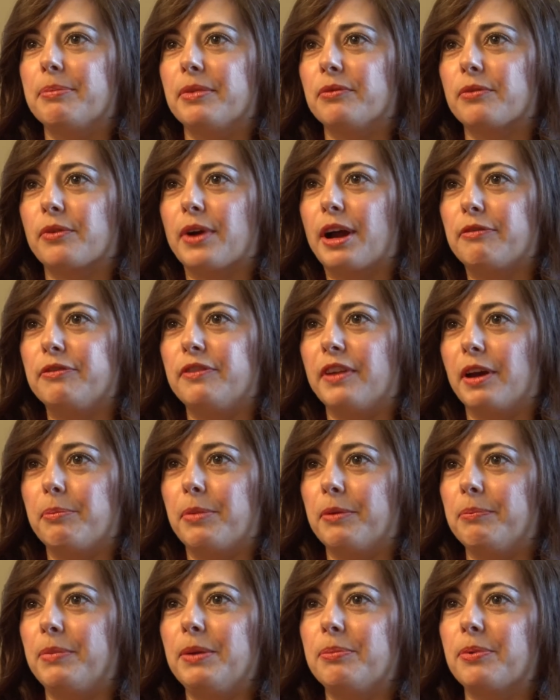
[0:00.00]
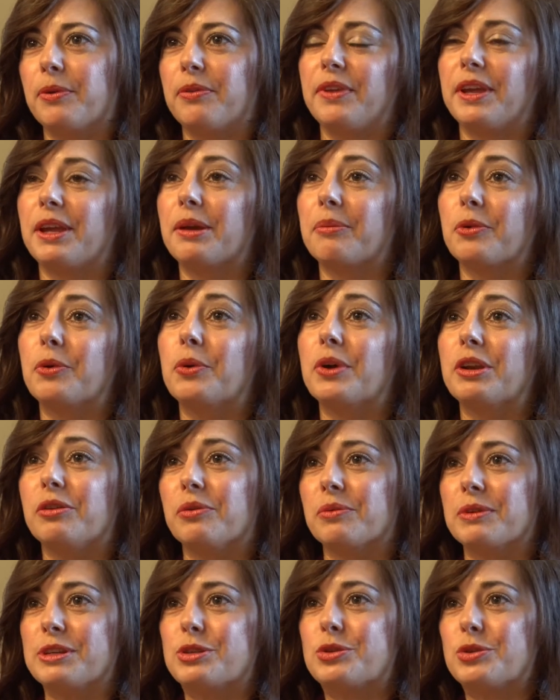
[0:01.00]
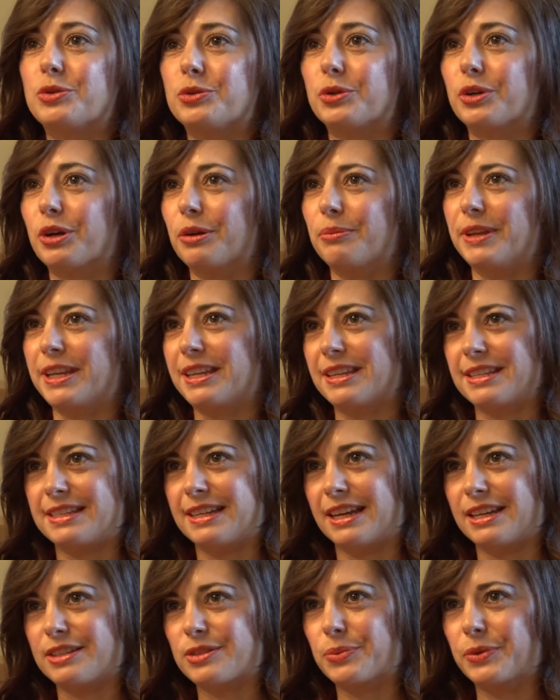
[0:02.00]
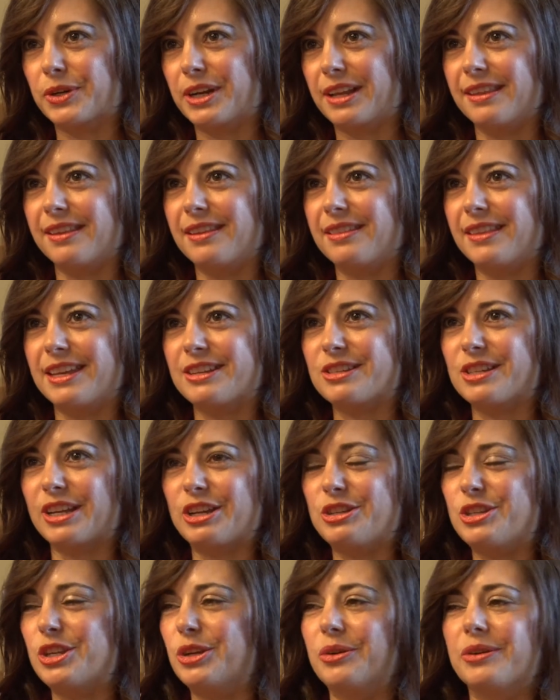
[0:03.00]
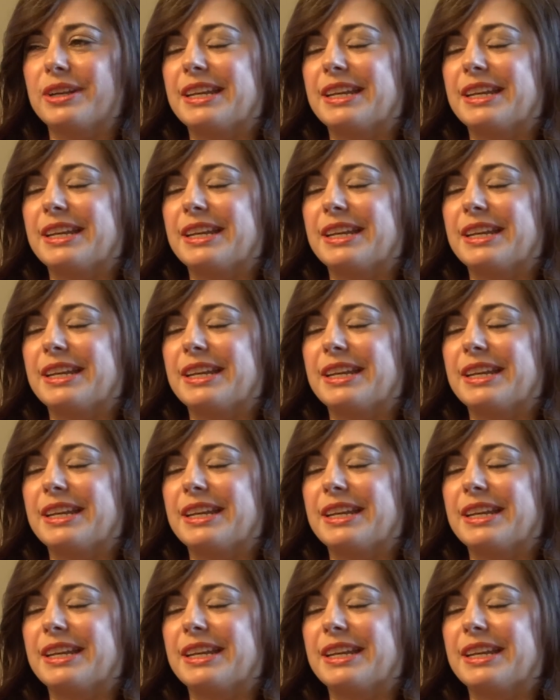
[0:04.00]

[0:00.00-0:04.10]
and roughed up and people think I'm going to restore it because that's one of the things I do.